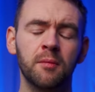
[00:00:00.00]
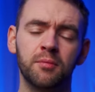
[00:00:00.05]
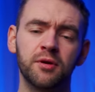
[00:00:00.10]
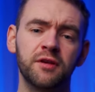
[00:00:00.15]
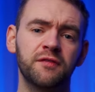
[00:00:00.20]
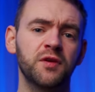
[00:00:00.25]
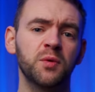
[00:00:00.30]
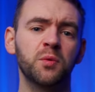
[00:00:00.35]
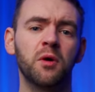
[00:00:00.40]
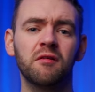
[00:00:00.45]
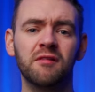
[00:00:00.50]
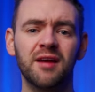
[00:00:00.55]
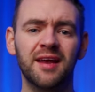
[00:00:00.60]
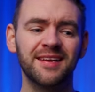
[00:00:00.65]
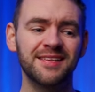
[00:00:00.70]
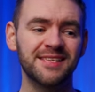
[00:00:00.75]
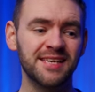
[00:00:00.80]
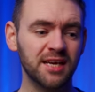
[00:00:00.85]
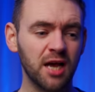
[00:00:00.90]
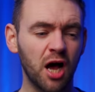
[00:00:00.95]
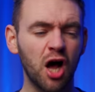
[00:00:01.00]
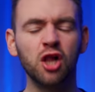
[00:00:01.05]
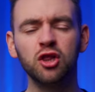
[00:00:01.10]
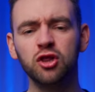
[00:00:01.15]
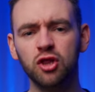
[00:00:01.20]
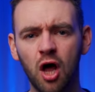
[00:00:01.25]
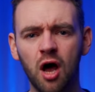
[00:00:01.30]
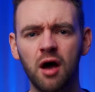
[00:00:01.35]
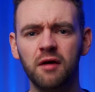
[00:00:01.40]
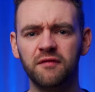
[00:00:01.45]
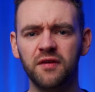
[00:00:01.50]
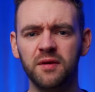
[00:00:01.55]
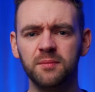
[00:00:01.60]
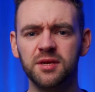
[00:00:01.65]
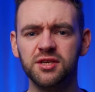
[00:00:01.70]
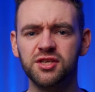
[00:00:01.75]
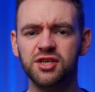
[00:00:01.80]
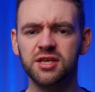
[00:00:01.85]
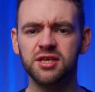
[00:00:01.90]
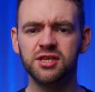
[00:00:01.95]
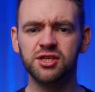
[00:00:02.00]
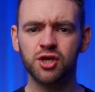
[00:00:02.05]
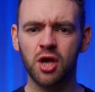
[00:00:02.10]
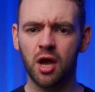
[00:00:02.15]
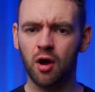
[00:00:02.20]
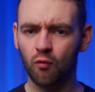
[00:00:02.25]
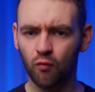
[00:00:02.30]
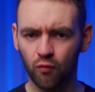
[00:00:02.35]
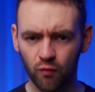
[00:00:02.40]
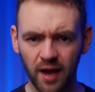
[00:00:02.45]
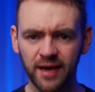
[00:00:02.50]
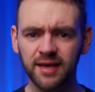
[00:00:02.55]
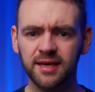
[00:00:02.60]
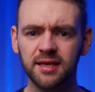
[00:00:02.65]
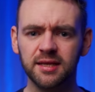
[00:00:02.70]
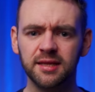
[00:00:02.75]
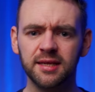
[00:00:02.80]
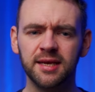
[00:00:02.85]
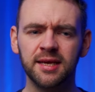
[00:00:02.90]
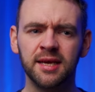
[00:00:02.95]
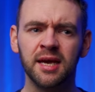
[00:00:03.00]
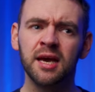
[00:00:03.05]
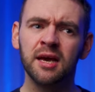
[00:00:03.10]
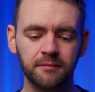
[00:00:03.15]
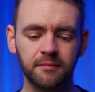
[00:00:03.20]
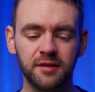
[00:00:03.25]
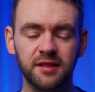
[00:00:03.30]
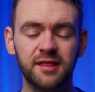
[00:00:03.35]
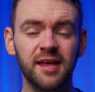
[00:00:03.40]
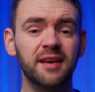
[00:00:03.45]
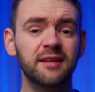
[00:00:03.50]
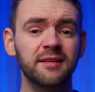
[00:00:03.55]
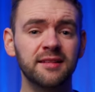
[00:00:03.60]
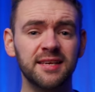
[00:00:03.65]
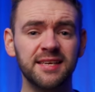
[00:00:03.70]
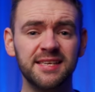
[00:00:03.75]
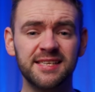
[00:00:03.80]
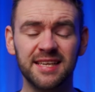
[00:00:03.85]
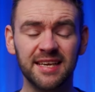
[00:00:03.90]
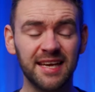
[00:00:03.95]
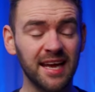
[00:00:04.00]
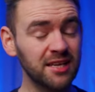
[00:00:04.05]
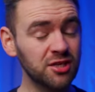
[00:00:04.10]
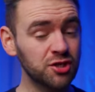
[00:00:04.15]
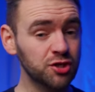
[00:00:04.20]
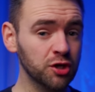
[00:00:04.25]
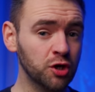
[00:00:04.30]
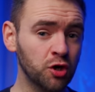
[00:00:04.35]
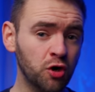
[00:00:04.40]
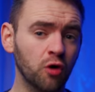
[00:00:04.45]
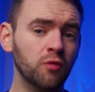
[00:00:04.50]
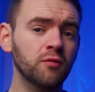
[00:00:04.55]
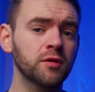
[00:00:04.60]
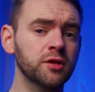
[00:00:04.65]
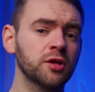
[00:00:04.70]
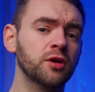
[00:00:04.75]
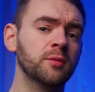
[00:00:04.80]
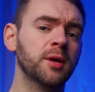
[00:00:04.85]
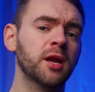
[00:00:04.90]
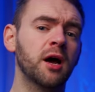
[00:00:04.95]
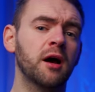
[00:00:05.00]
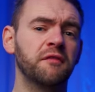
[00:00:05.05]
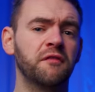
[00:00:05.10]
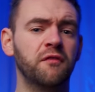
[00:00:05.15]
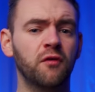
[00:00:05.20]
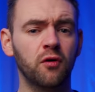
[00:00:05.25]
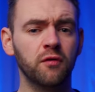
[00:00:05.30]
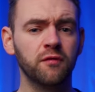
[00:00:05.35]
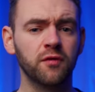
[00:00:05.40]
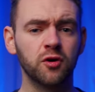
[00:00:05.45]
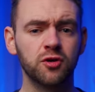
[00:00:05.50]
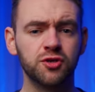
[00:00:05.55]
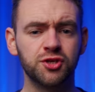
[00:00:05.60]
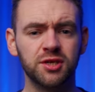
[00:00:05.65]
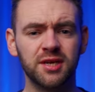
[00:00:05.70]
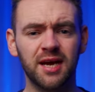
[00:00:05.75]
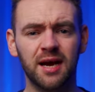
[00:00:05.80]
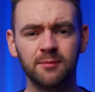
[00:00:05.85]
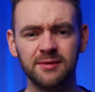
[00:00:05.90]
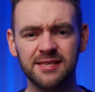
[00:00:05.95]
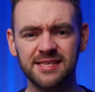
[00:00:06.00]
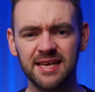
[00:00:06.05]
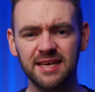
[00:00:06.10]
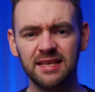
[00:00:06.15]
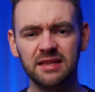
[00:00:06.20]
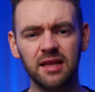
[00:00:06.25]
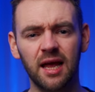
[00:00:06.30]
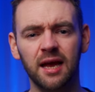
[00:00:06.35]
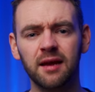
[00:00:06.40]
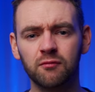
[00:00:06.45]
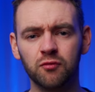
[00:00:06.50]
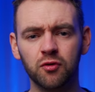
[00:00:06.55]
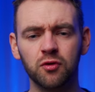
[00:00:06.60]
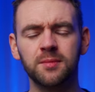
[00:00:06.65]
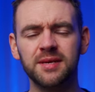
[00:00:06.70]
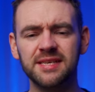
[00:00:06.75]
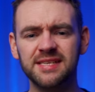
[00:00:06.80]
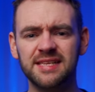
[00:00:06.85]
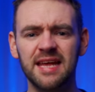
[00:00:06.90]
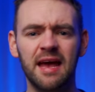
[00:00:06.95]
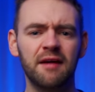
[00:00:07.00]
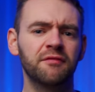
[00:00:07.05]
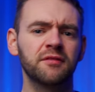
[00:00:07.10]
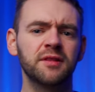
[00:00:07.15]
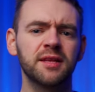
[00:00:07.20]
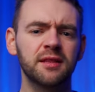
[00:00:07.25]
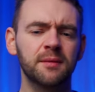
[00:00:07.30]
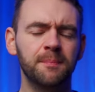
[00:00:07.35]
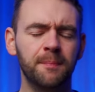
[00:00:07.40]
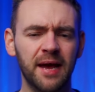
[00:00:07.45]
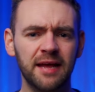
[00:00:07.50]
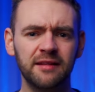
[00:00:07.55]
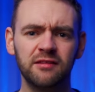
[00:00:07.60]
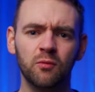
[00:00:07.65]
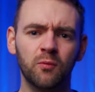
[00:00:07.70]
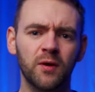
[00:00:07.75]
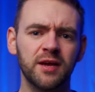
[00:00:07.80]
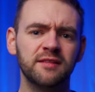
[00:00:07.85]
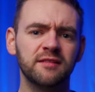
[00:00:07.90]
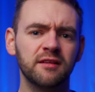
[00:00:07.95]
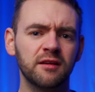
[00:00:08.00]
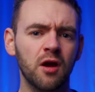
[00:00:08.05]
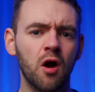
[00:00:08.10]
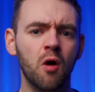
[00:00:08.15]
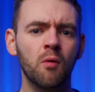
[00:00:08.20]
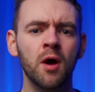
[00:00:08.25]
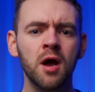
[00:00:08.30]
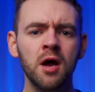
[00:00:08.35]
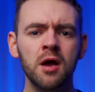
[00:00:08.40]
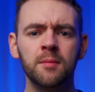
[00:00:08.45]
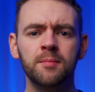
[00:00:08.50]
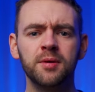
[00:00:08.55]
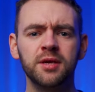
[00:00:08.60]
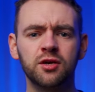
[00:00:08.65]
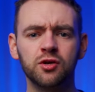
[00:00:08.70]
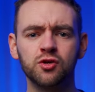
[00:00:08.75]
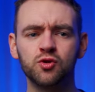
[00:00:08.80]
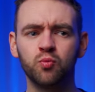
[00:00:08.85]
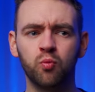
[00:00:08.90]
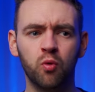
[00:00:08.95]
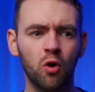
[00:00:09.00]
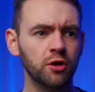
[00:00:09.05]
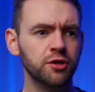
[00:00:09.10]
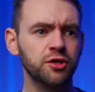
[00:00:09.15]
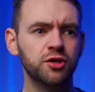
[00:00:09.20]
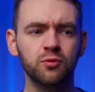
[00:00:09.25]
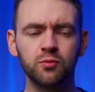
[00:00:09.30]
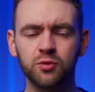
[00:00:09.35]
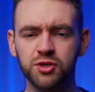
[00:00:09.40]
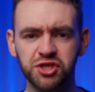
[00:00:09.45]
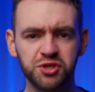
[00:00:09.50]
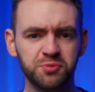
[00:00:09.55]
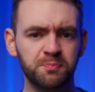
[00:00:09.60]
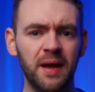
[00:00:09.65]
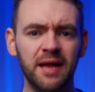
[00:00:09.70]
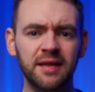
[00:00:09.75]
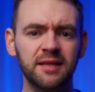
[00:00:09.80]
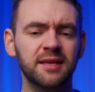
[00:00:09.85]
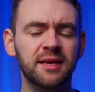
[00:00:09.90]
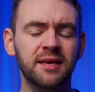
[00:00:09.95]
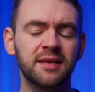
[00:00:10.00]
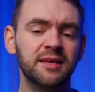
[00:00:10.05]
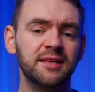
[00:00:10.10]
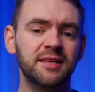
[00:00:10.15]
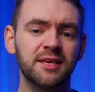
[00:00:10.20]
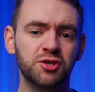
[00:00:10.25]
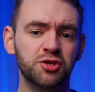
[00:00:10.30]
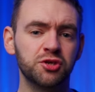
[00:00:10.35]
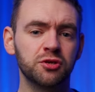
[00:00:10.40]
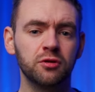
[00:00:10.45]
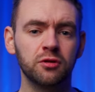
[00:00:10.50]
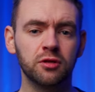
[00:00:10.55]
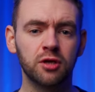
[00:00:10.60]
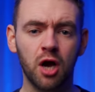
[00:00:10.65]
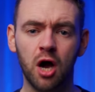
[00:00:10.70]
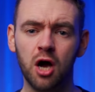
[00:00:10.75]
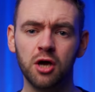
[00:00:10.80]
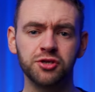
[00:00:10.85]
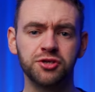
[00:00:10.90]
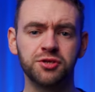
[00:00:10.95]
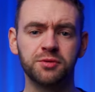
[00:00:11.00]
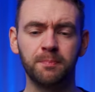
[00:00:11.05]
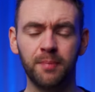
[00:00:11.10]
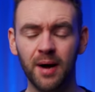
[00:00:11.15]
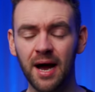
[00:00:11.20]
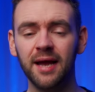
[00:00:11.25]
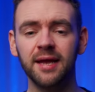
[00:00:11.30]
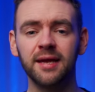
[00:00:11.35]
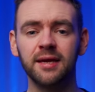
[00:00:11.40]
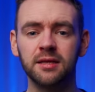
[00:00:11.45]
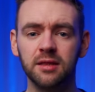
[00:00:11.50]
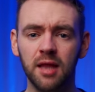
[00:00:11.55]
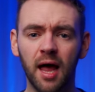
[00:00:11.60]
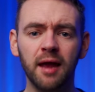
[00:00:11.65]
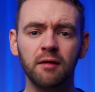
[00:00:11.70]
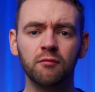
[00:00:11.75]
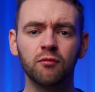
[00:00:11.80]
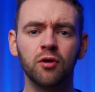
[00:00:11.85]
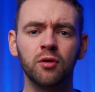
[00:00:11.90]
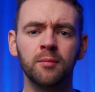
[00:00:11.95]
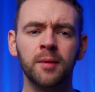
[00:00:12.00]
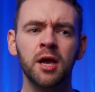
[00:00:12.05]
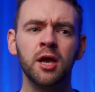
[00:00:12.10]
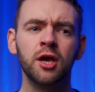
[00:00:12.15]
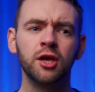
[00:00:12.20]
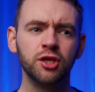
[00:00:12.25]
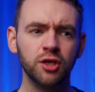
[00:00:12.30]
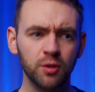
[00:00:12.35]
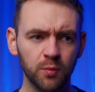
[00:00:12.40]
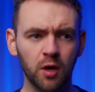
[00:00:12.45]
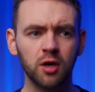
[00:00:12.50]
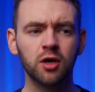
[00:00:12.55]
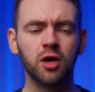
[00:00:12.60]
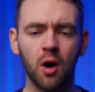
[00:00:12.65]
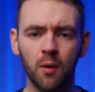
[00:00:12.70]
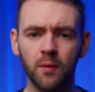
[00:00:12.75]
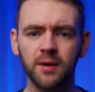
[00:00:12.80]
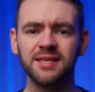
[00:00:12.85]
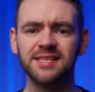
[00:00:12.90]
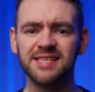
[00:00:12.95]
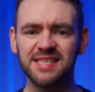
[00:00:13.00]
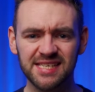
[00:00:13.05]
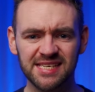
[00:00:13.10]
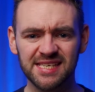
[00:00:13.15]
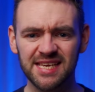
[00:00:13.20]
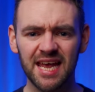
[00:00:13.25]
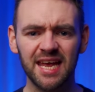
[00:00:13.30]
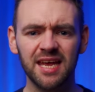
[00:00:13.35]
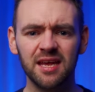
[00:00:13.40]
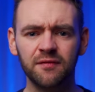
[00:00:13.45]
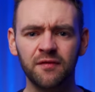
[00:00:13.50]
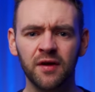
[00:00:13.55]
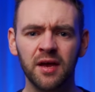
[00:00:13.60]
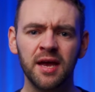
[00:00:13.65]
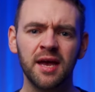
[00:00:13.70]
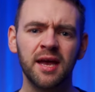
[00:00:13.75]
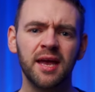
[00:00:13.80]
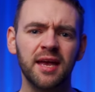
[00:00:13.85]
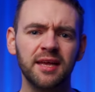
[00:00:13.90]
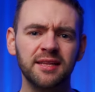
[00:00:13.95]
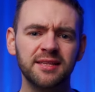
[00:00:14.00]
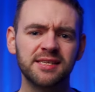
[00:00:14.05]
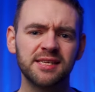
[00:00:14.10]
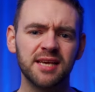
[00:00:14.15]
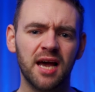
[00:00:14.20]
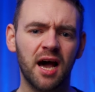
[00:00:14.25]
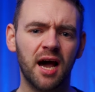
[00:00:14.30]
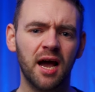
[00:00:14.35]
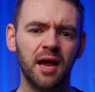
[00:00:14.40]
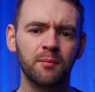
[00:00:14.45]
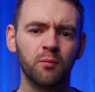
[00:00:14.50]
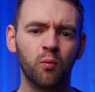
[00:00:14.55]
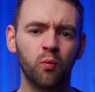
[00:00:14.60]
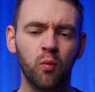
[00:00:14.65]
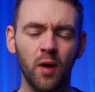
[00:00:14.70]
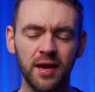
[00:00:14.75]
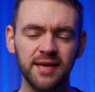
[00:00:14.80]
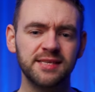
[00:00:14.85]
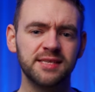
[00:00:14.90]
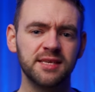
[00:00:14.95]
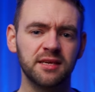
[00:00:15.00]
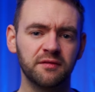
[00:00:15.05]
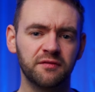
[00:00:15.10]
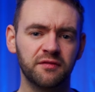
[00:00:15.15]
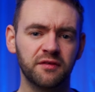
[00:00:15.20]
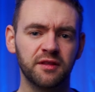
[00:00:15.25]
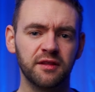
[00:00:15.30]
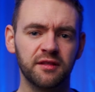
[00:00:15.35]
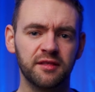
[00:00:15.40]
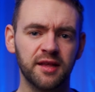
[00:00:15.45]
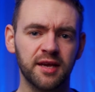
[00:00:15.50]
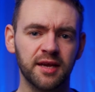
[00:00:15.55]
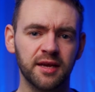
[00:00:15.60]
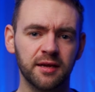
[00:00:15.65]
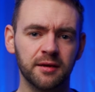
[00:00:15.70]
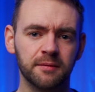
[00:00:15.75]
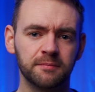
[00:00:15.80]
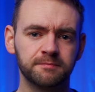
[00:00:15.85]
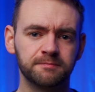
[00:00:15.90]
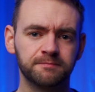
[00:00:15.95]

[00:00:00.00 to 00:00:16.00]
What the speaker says: But if you are editing a lot of images regularly, then at least against the current Luminar 4 version, I would say Lightroom is definitely the better way to go, because what you would spend in additional cost buying Lightroom, you are going to save in time waiting for the thing.